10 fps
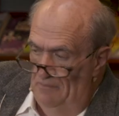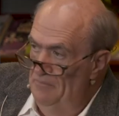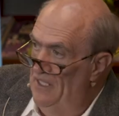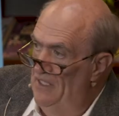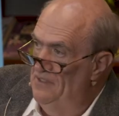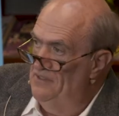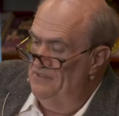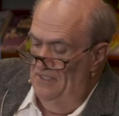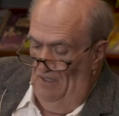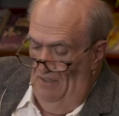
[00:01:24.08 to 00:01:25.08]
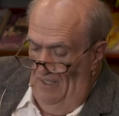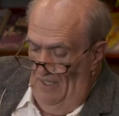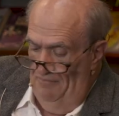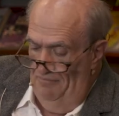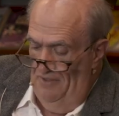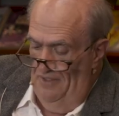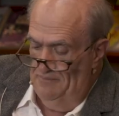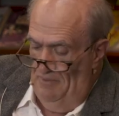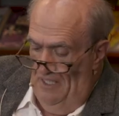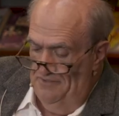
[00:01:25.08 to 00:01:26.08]
beginning to see her life in
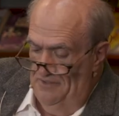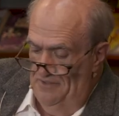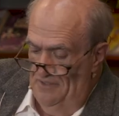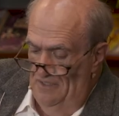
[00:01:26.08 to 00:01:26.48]
its passage,